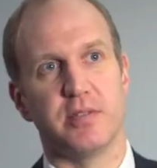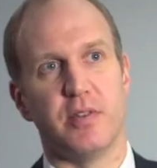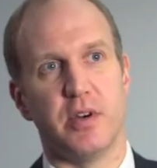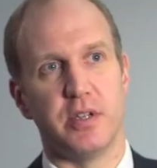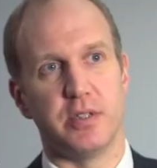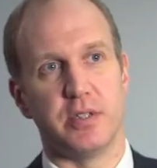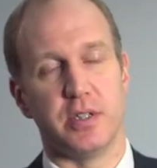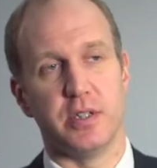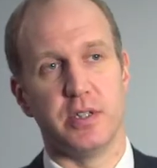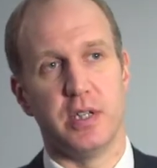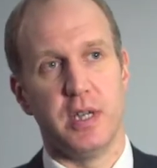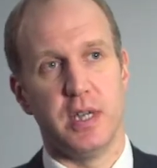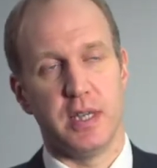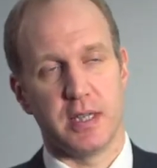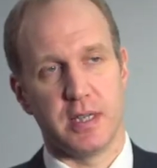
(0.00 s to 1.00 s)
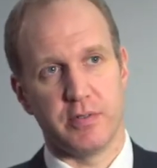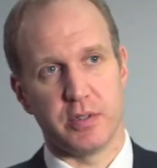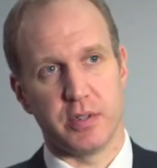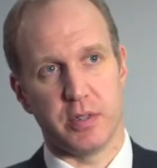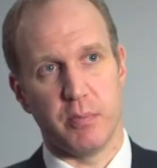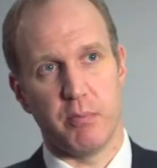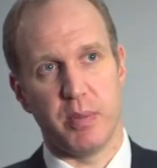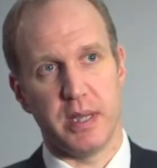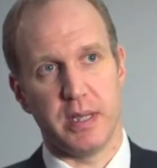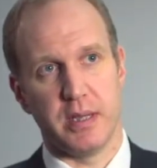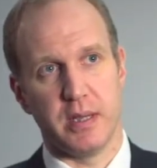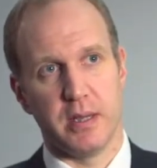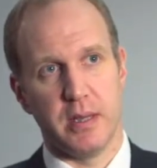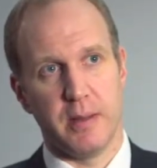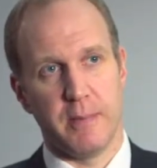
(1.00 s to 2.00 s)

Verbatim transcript: advantage gives us a big